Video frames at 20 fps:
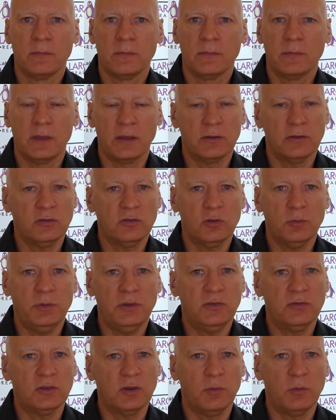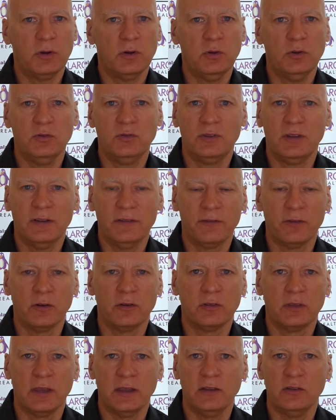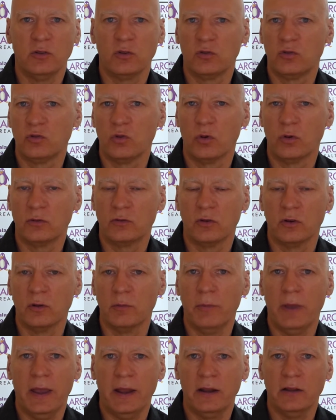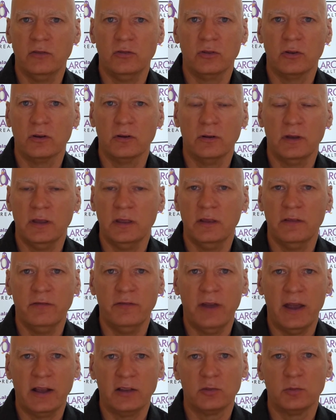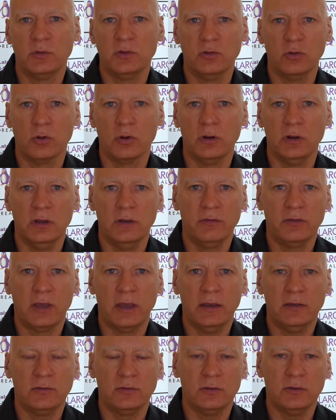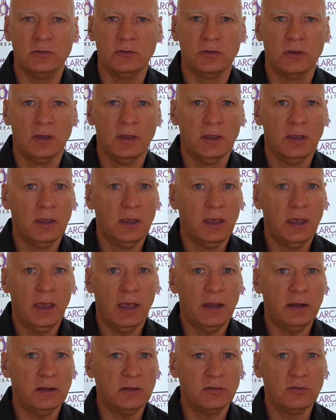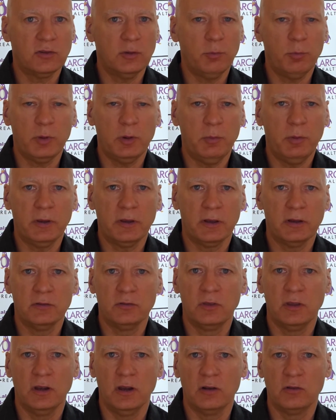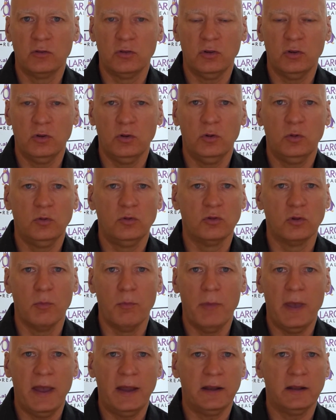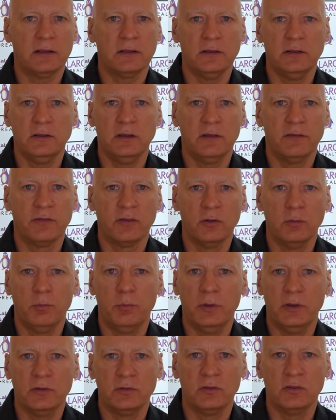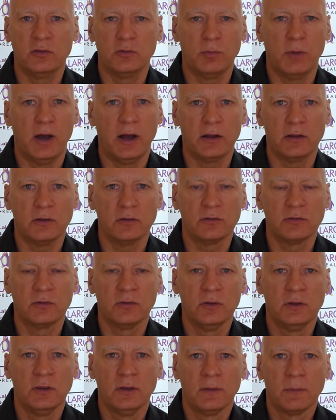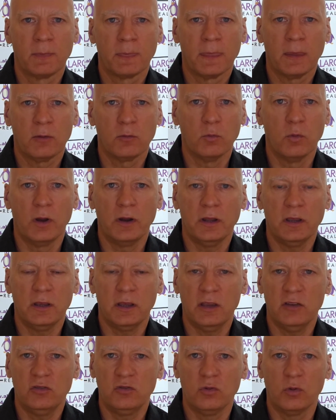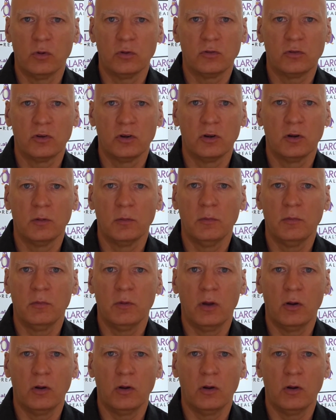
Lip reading: Now, this will be someone who's different than your short-term manager in the vast majority of cases. And it's simply because they're two dramatically different business models. Running a short-term